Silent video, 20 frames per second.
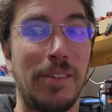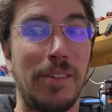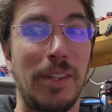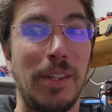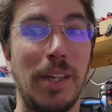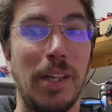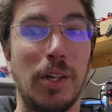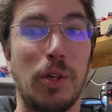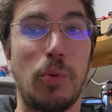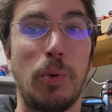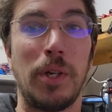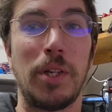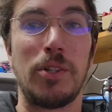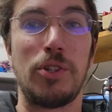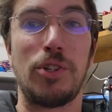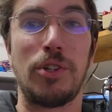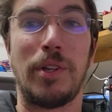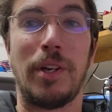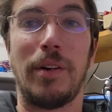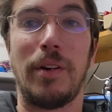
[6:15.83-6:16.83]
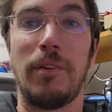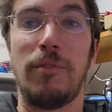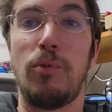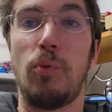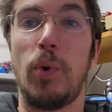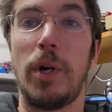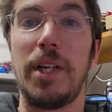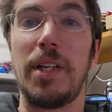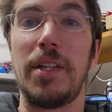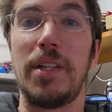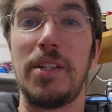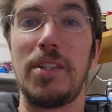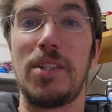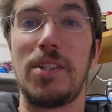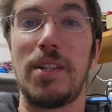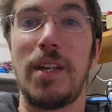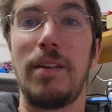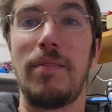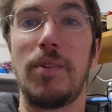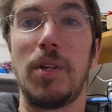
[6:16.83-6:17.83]
to the equation of what it is
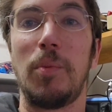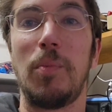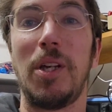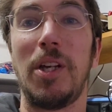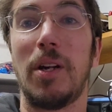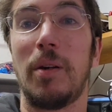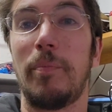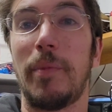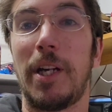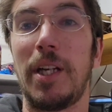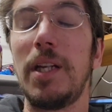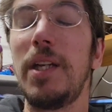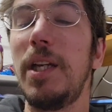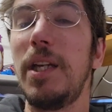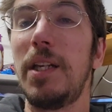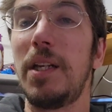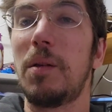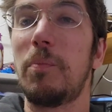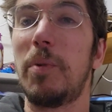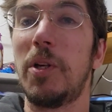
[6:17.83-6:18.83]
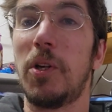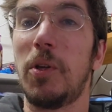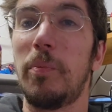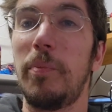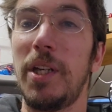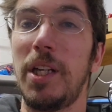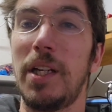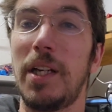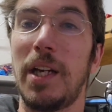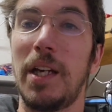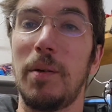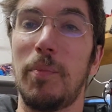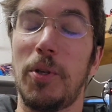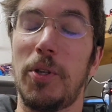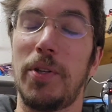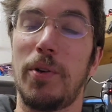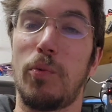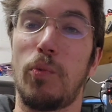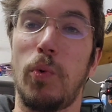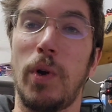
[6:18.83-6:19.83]
saving me on my heating bill, being able
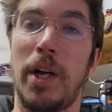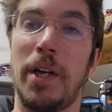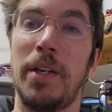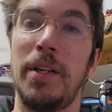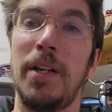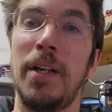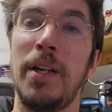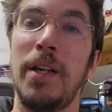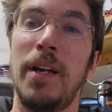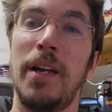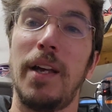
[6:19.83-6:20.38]
to run